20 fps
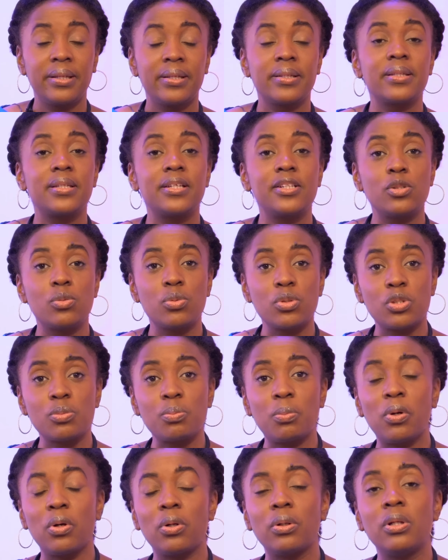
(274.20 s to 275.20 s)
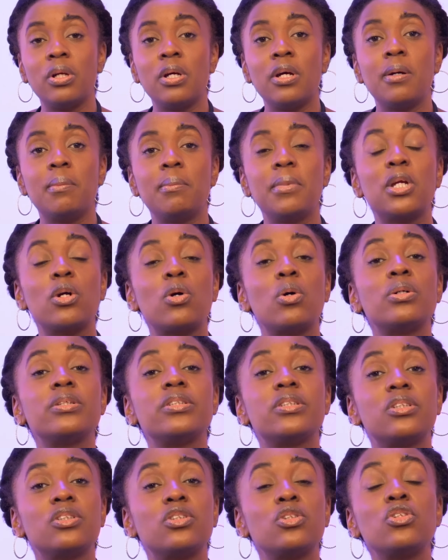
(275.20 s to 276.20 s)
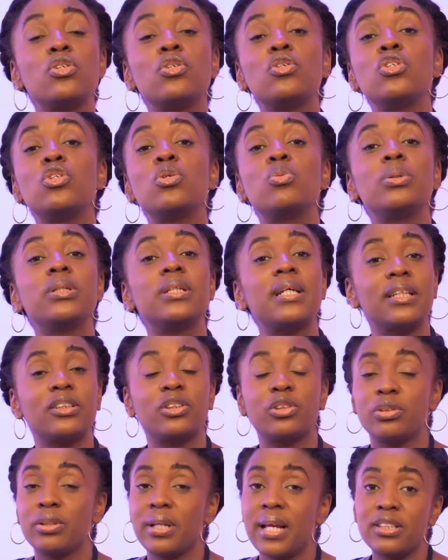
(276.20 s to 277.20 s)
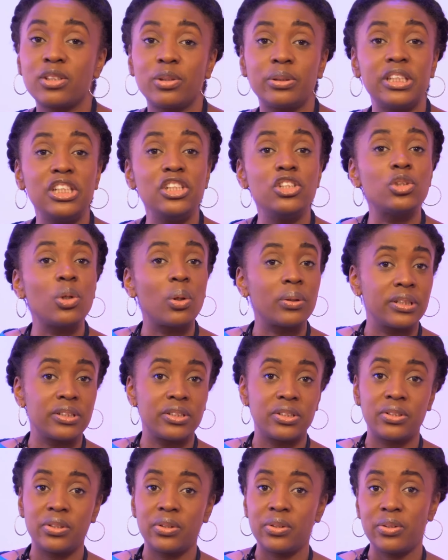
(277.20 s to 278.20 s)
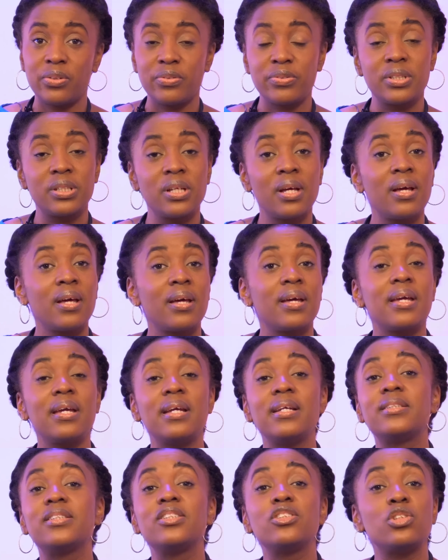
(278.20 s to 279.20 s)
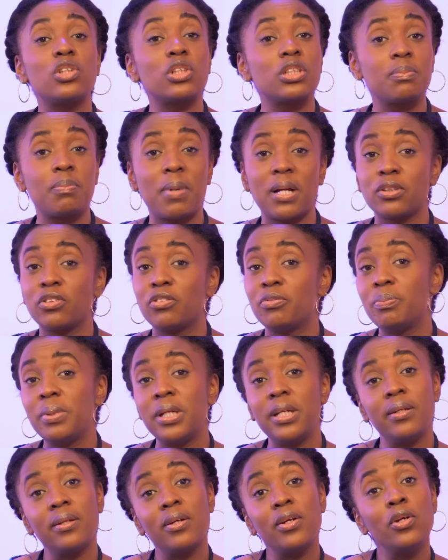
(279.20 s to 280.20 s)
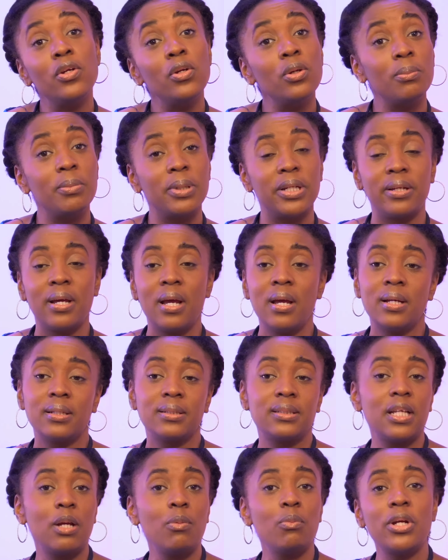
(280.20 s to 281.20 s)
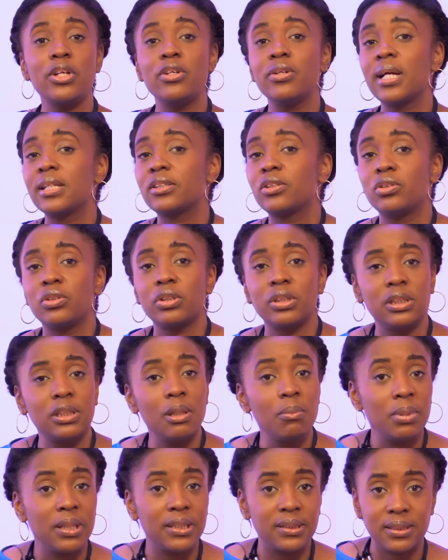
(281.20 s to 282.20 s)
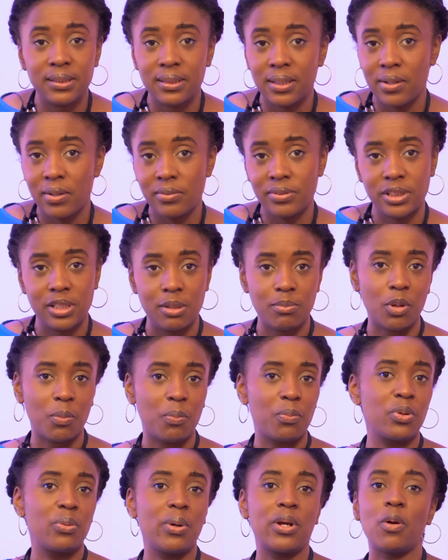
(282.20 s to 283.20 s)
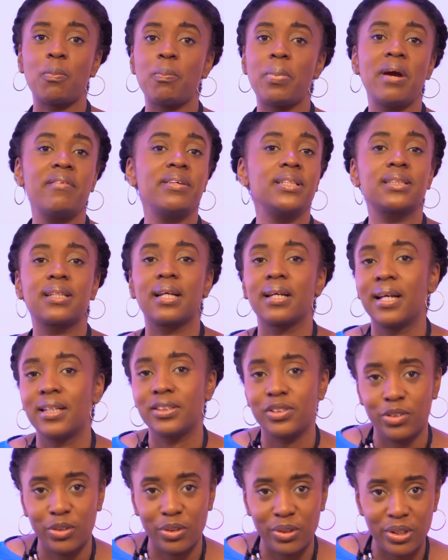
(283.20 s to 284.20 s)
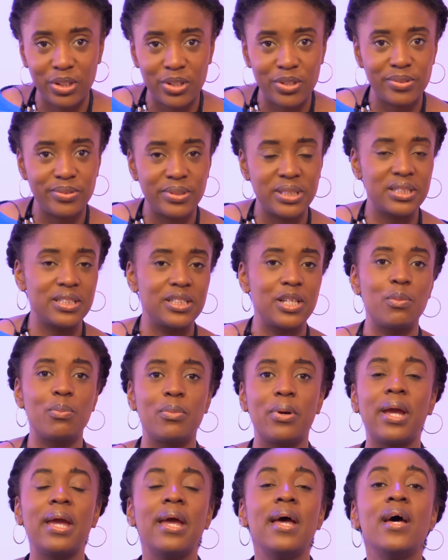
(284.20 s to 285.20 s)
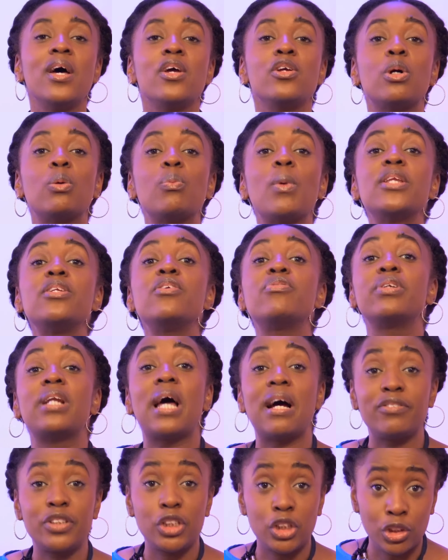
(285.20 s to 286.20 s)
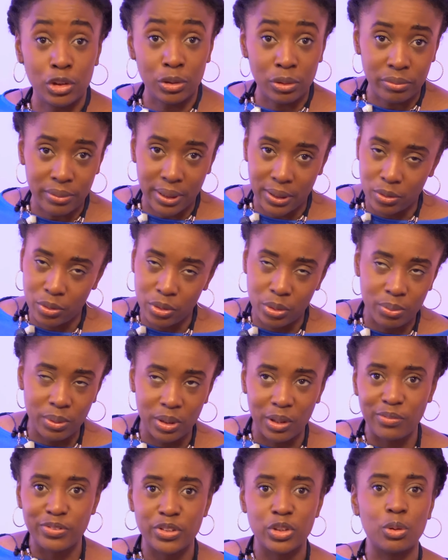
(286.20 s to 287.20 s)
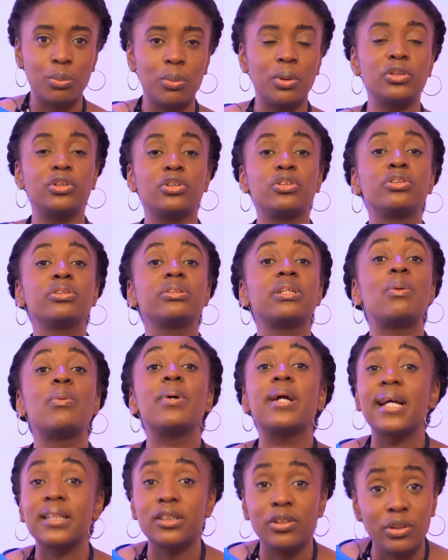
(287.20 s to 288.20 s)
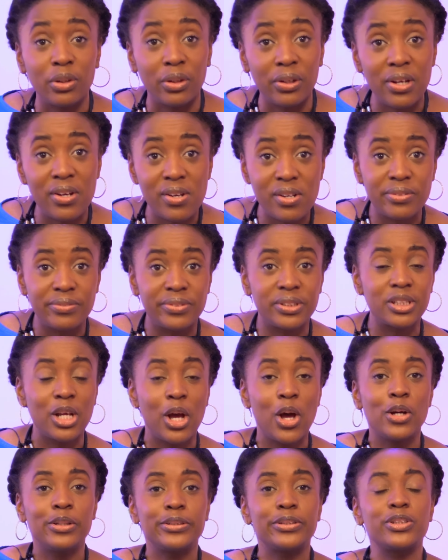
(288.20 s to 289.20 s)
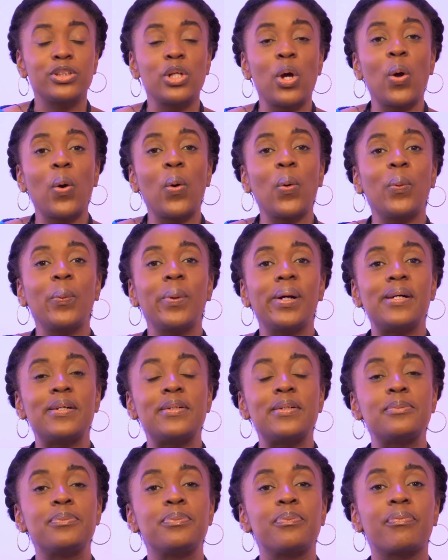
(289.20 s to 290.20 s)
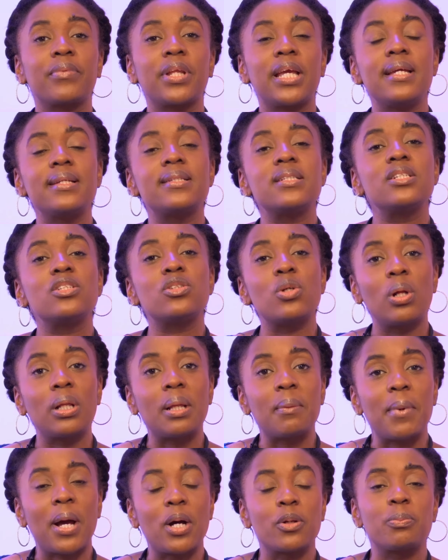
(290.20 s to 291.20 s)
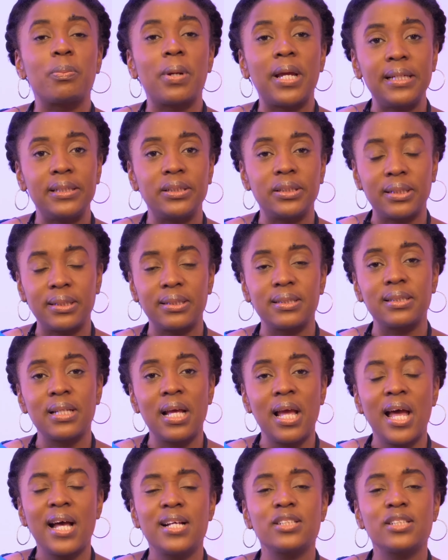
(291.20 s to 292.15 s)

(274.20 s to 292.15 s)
Things will spoil because you would get get on each other's nerves. It is just part of being human. Same way you get on your siblings' nerves, same way your parents can get on your nerves, the same way when you even have children who you love so much, your children will get on your nerves. So um, it is all about patience.